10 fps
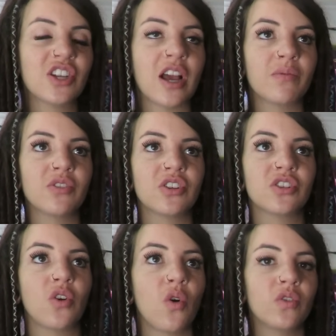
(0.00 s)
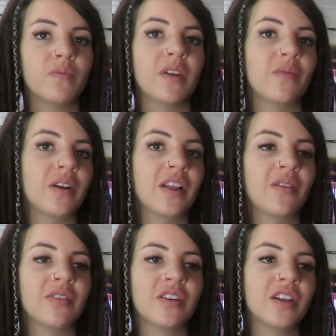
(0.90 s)
Chad would just hold me while I
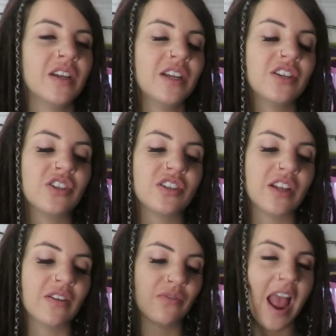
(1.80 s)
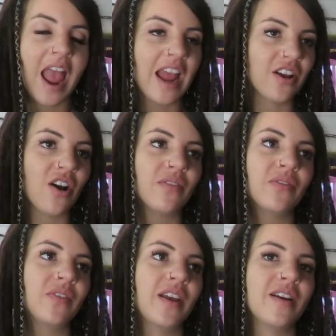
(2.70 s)
would just like hang off
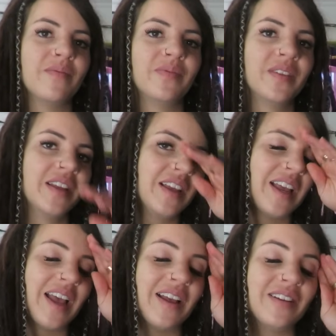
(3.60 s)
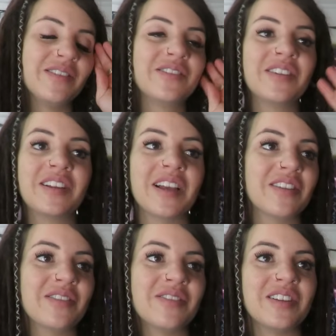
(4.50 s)
of him and
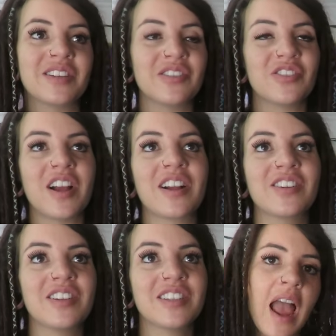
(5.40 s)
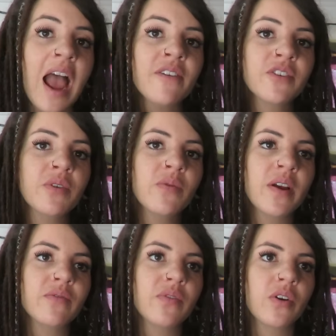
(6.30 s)
get through these contractions. After we
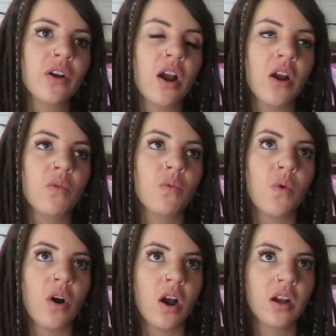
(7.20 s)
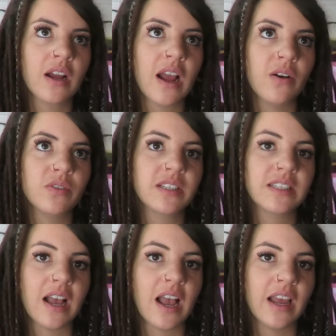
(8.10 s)
went for our walk
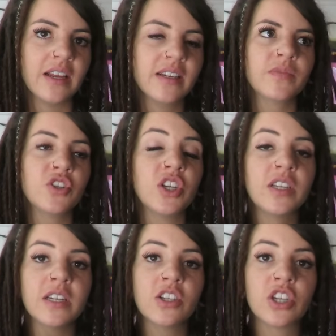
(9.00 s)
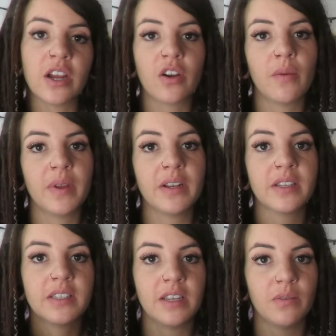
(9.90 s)
outside, she did a check on me to
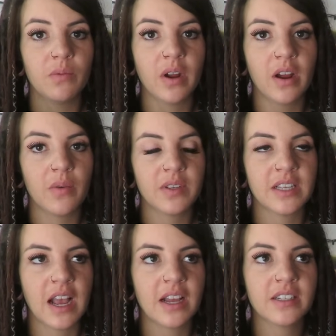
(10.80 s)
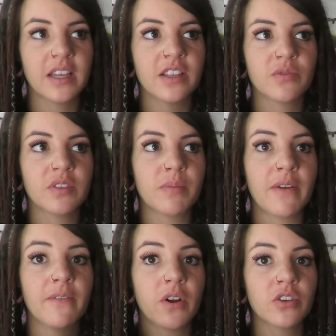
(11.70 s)
see where I was at, and this was my
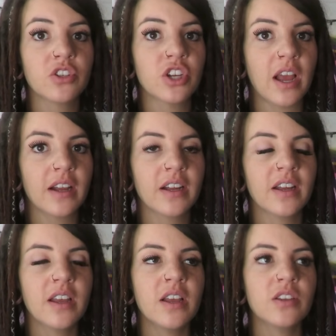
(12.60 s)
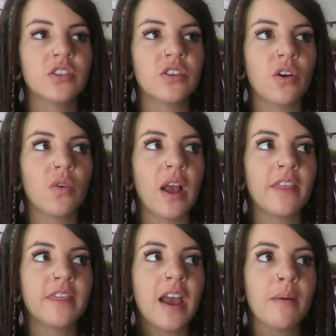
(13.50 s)
first check. So
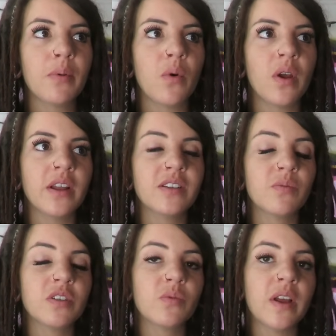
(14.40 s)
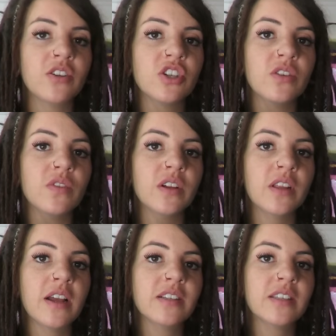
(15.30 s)
at that point was when she
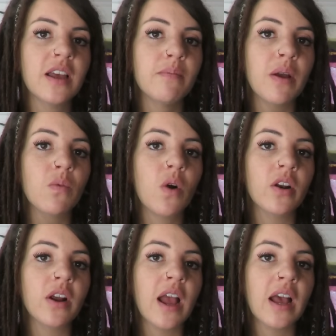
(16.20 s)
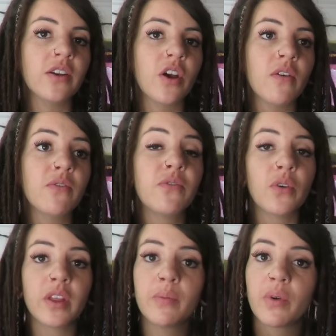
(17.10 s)
realized that my water had not
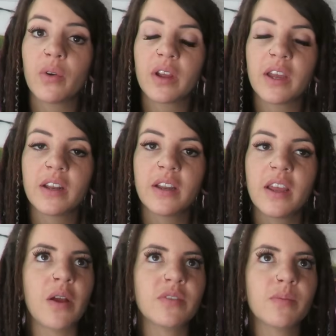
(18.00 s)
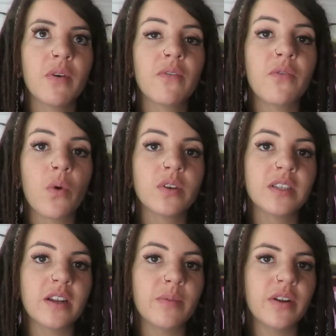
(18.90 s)
fully broken. I was about four
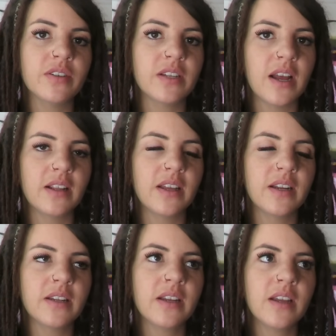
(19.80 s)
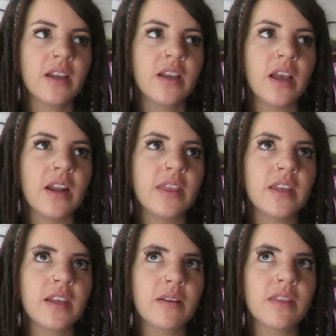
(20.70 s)
centimeters dilated, and I
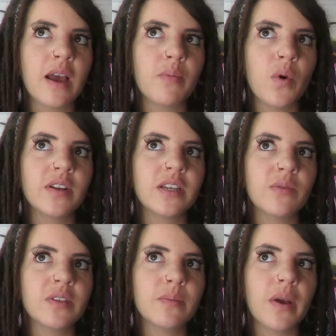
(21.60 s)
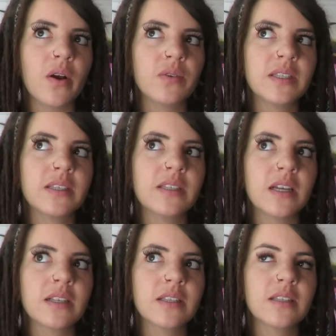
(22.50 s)
think at that point it was about
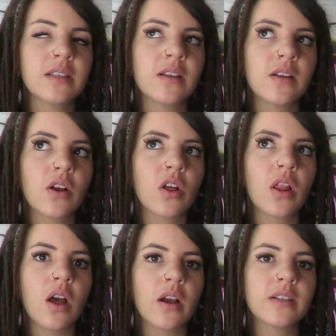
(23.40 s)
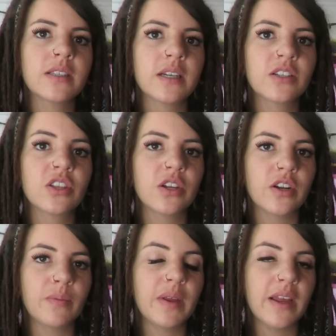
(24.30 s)
six o'clock, six
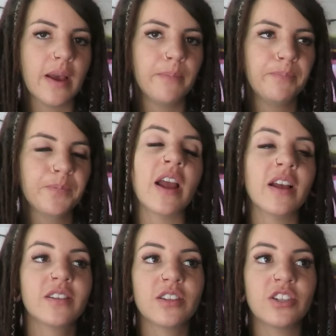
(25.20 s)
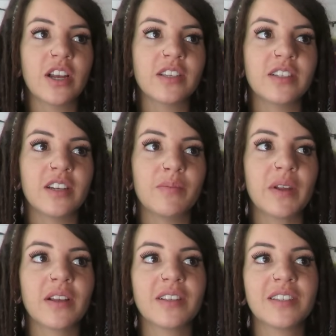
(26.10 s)
thirty p m I had suggested,
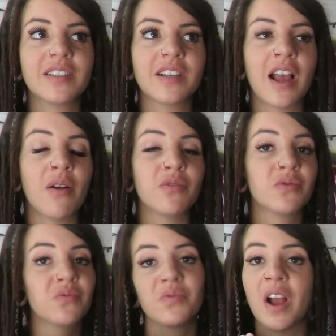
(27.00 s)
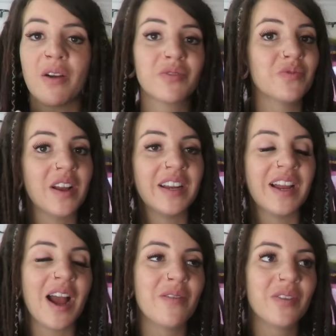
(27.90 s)
because I was I was
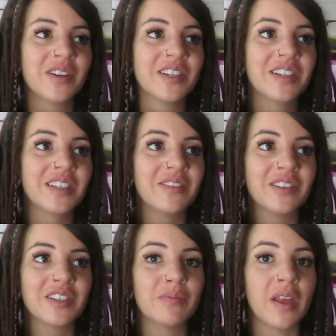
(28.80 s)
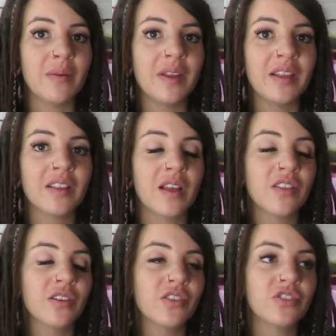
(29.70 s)
ready. I wanted to deliver this baby.
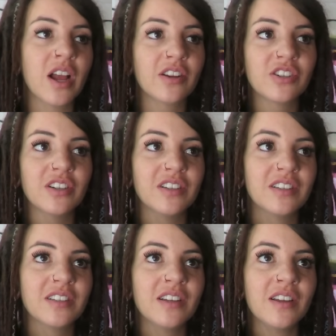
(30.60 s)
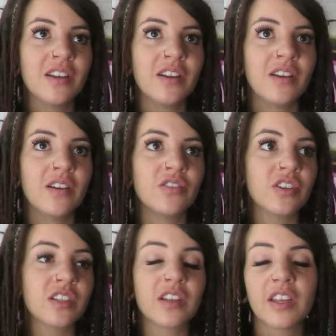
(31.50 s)
The contractions
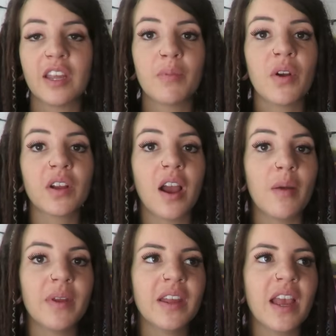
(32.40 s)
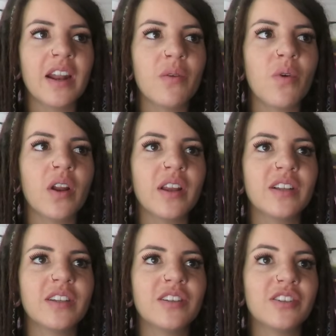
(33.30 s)
just keep on coming, and I
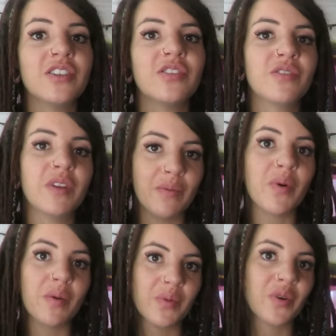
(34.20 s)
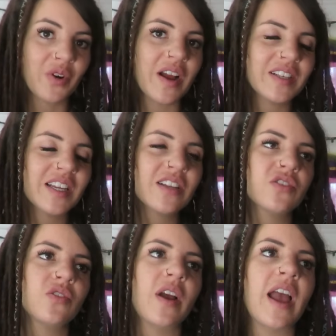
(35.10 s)
wanted to keep on progressing,
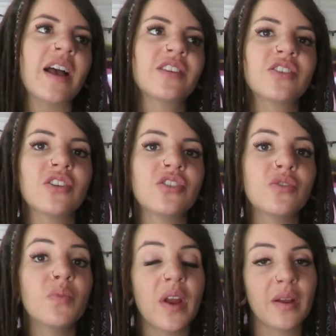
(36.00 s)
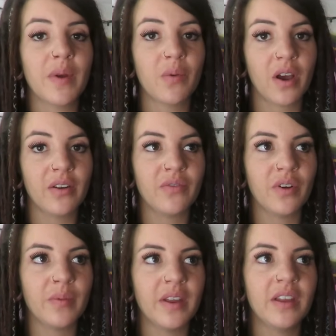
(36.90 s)
so I asked her to break my water
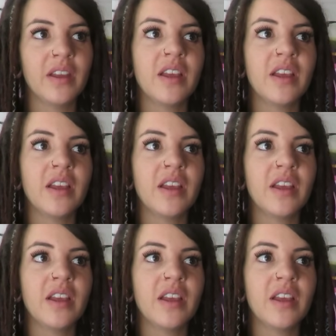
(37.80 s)
for me.